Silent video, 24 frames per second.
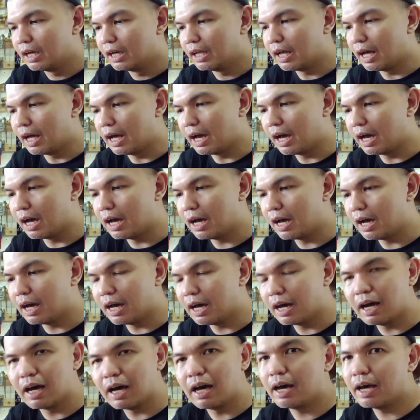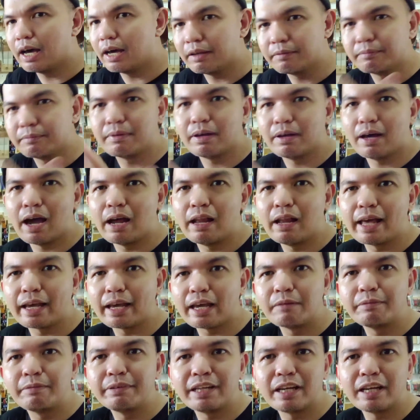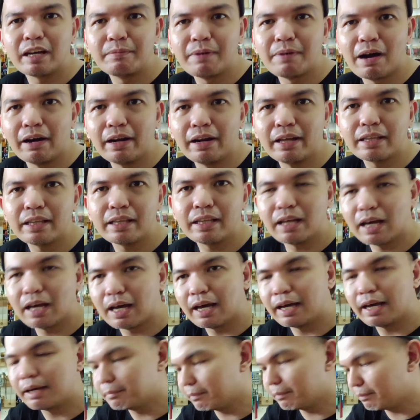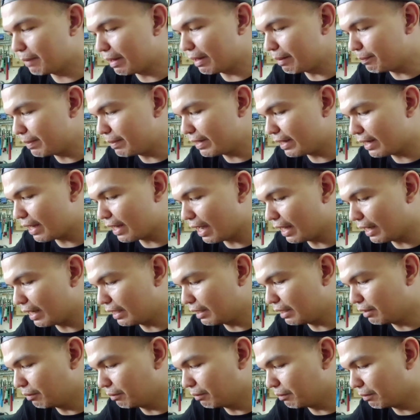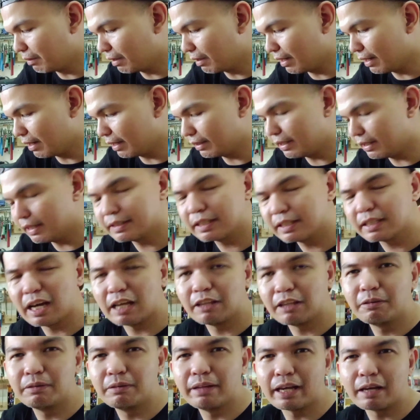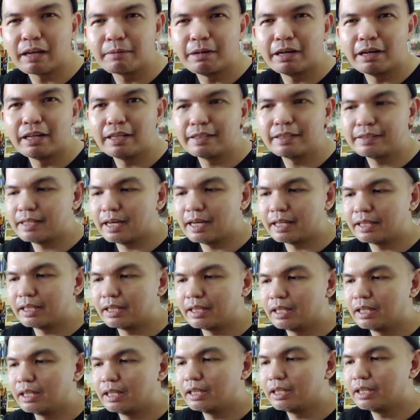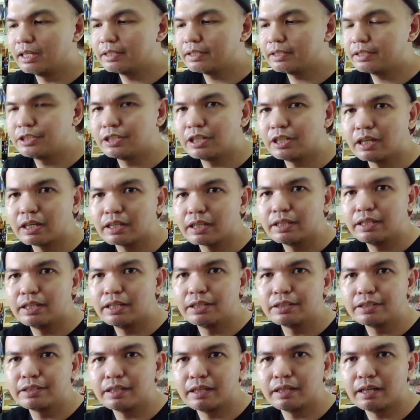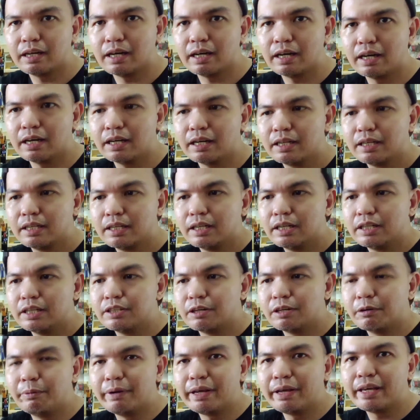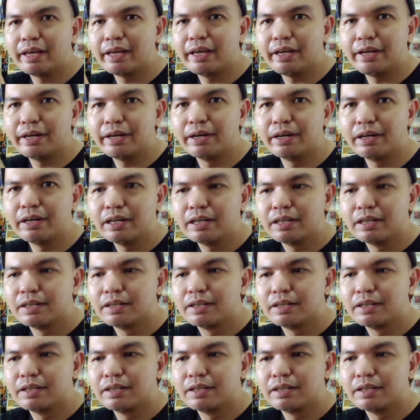I like everything about it. Maybe I don't things that I don't like about it is that this chuck, there's a ring here.